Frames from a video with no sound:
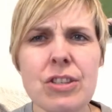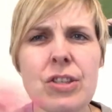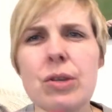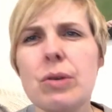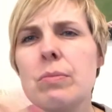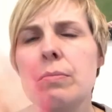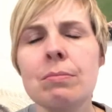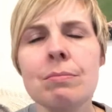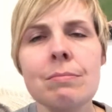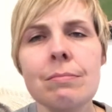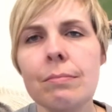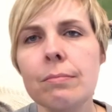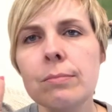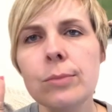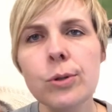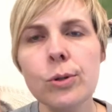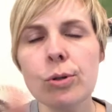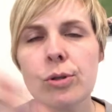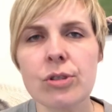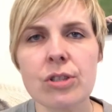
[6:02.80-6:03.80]
do
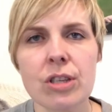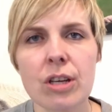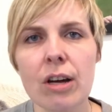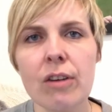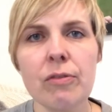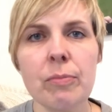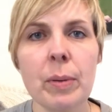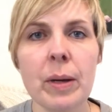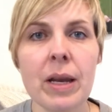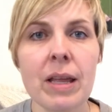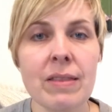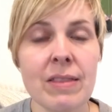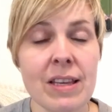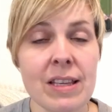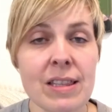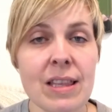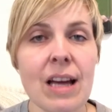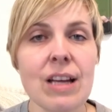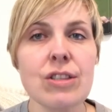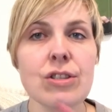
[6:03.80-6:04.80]
more stuff, but
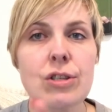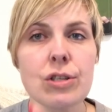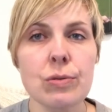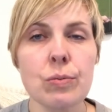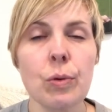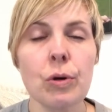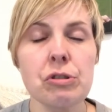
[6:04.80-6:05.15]
that's just